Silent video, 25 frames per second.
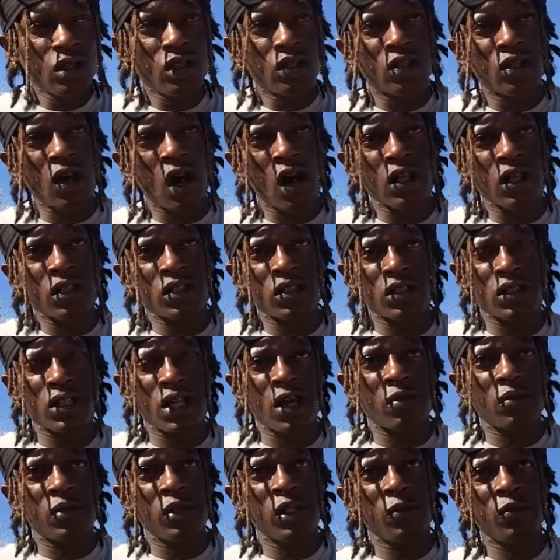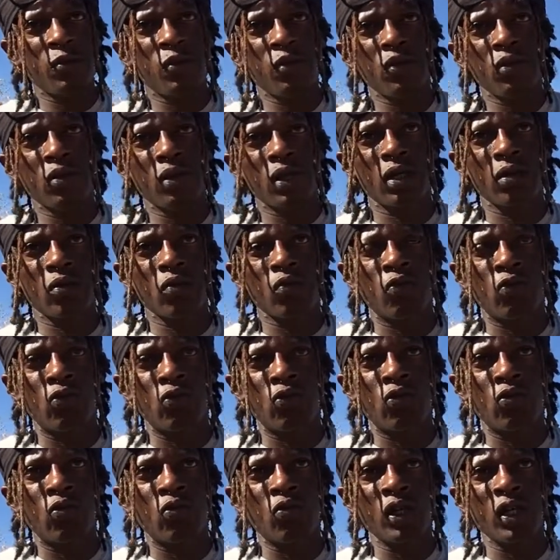thoughts that people
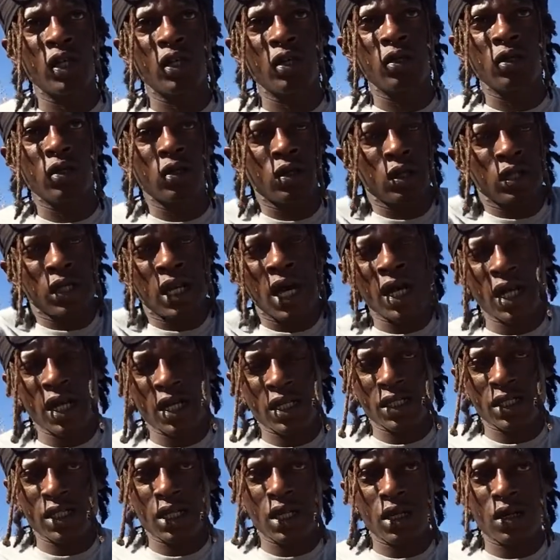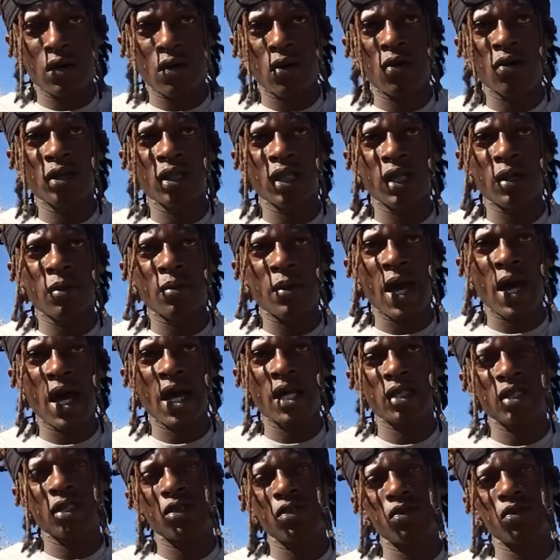would, like I said, only imagine